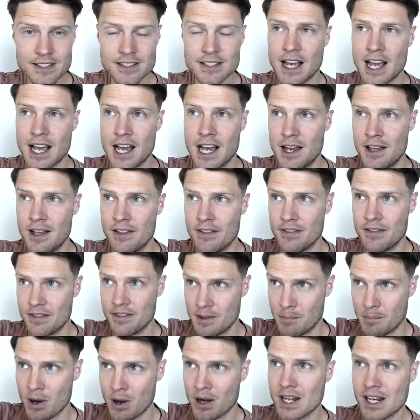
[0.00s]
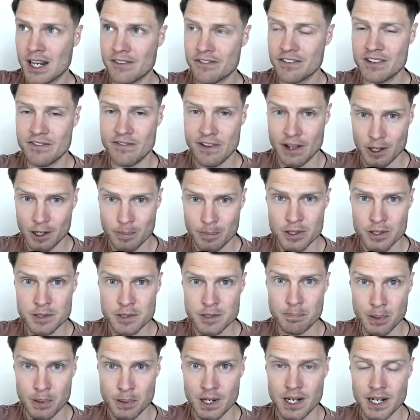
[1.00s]
the Marketing for Developers
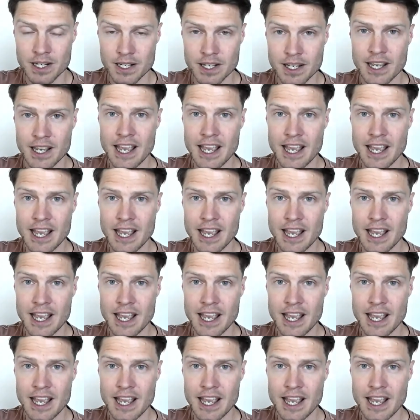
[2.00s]
book